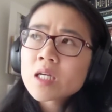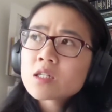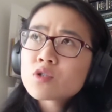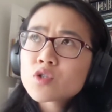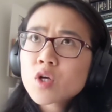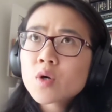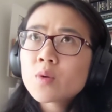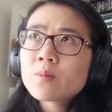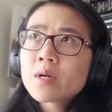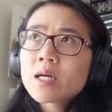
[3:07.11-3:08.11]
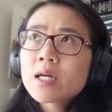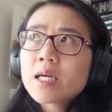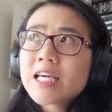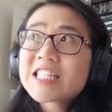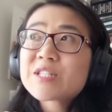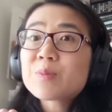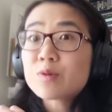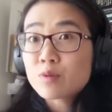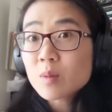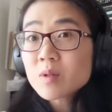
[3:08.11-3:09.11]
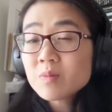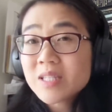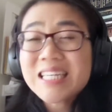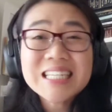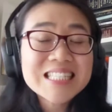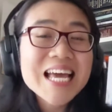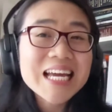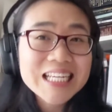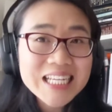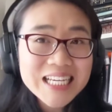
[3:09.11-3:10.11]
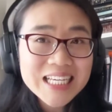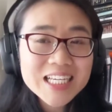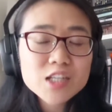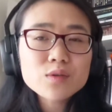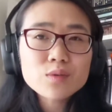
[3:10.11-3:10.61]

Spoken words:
So it's probably a technique